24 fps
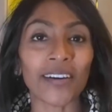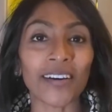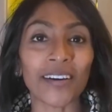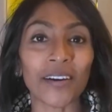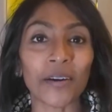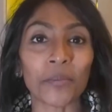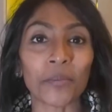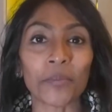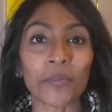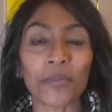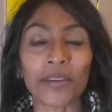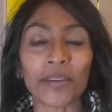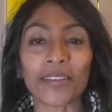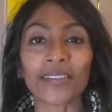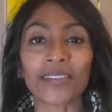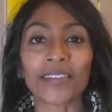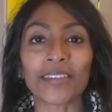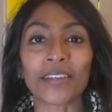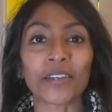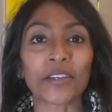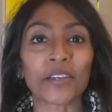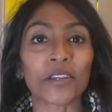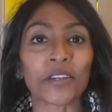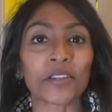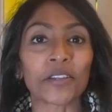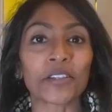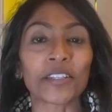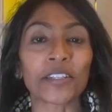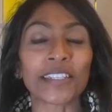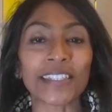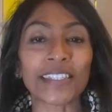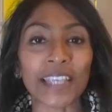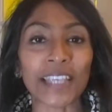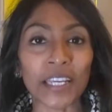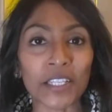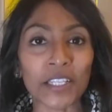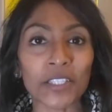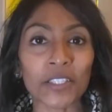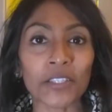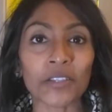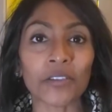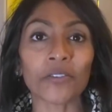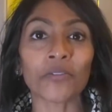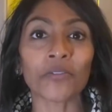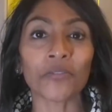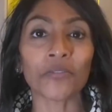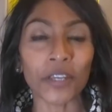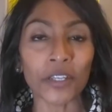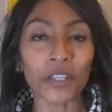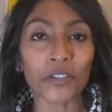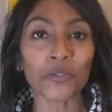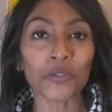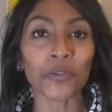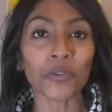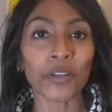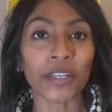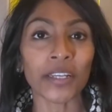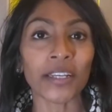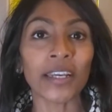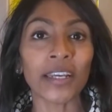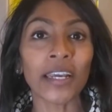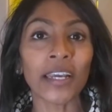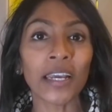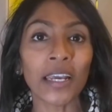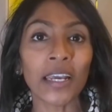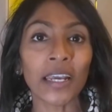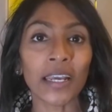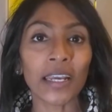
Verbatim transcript: Um, the decisive victory